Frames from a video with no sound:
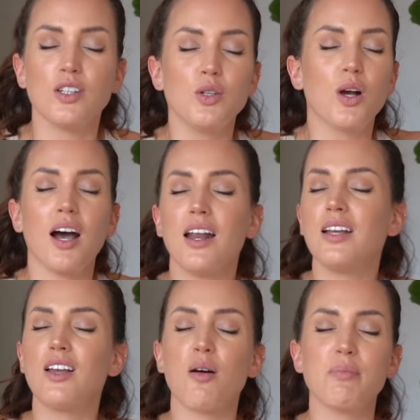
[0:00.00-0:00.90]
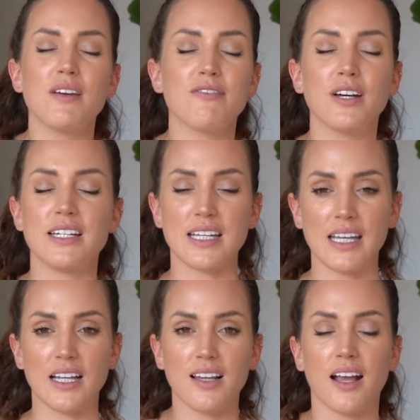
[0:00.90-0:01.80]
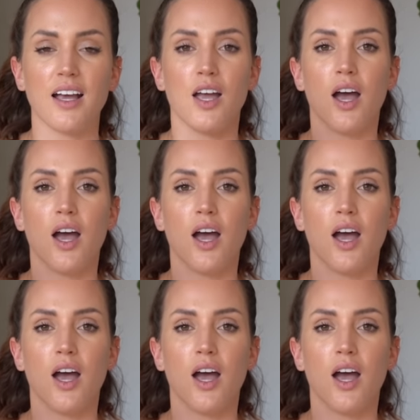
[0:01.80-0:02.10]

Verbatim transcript: You gotta not be afraid to eat. Like